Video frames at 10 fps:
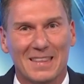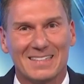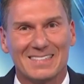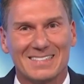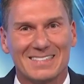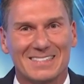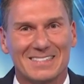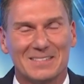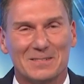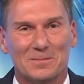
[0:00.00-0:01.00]

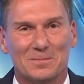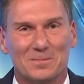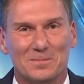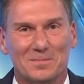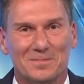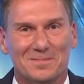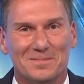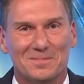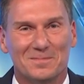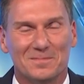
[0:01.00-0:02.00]

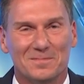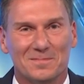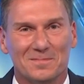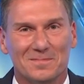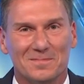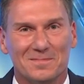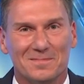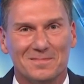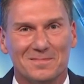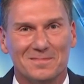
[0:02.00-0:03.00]

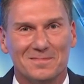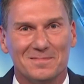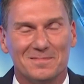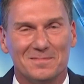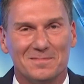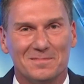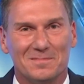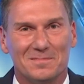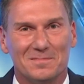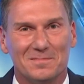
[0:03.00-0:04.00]

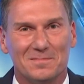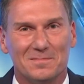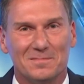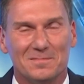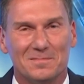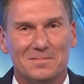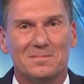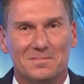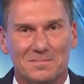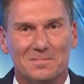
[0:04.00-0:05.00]

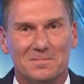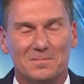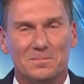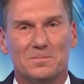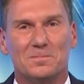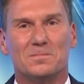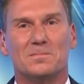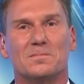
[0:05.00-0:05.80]
(silent)